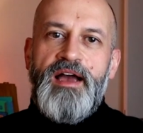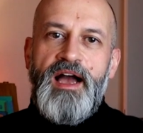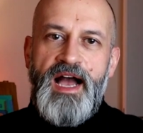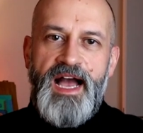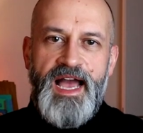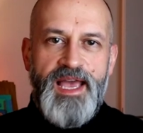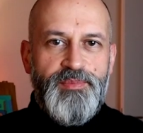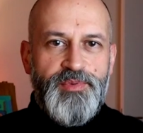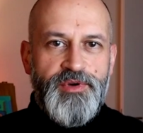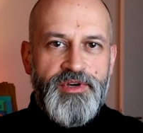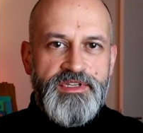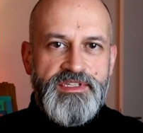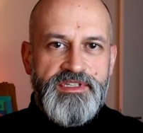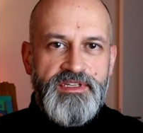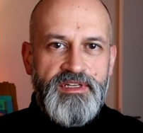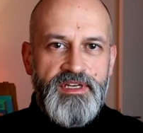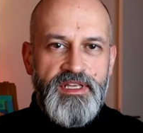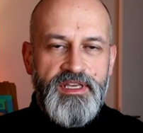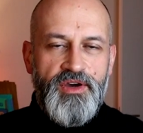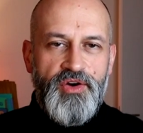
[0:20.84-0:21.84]
I
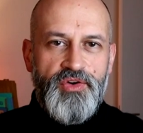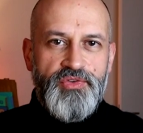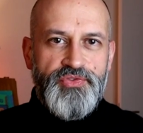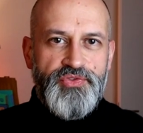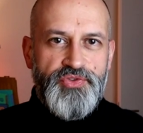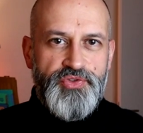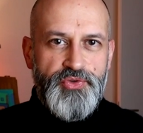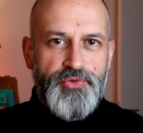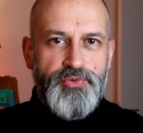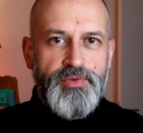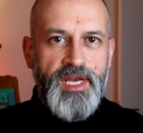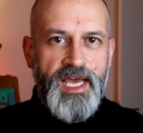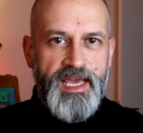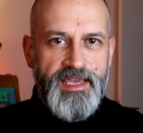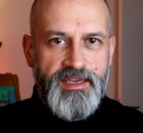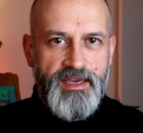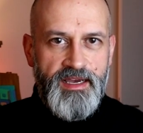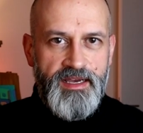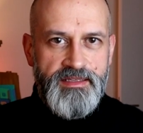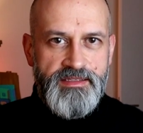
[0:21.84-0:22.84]
personally own two
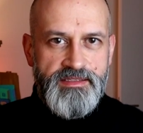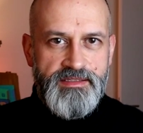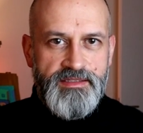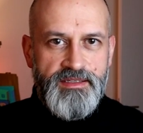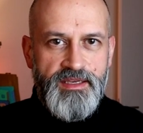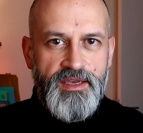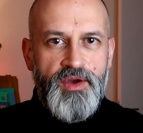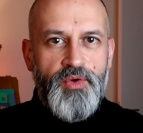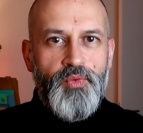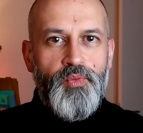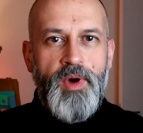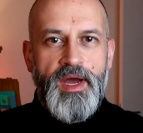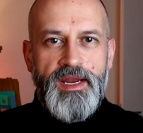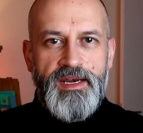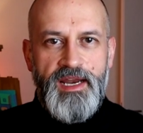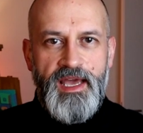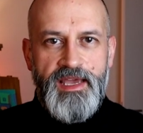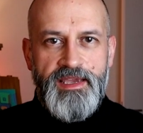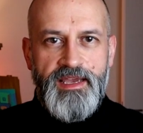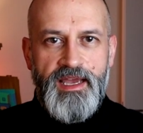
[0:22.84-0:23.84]
Leicas, one
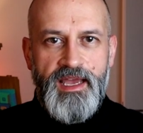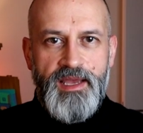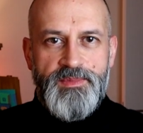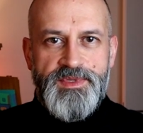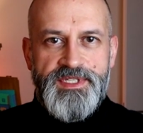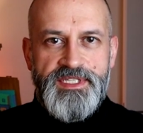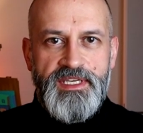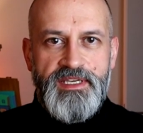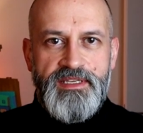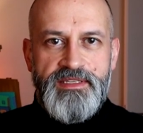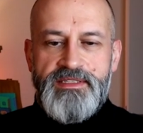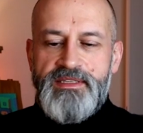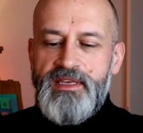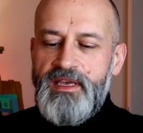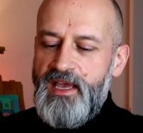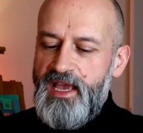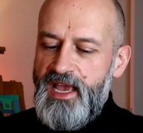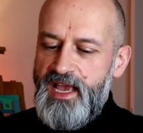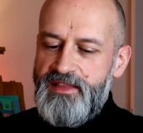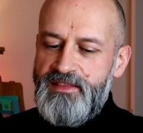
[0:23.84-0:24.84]
Leica M6
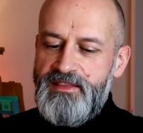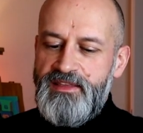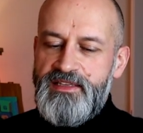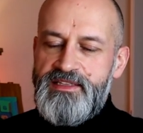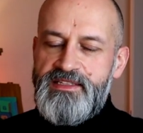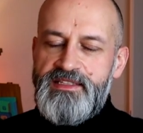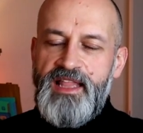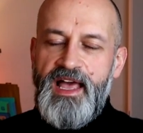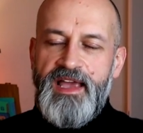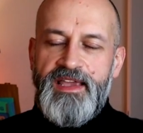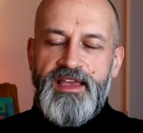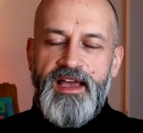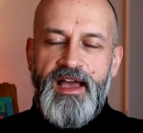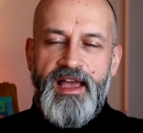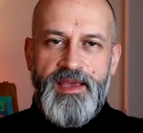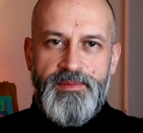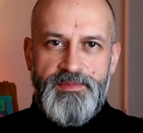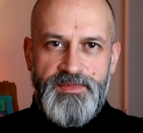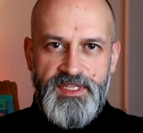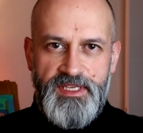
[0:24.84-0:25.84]
and this Leica
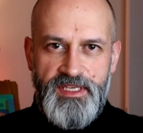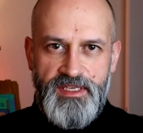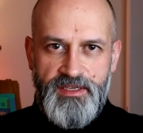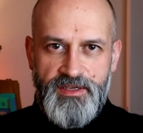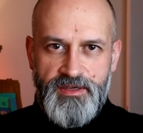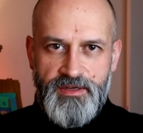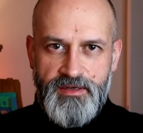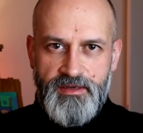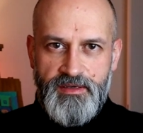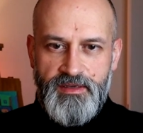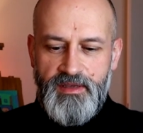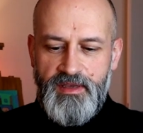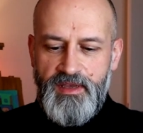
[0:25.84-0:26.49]
M-D here.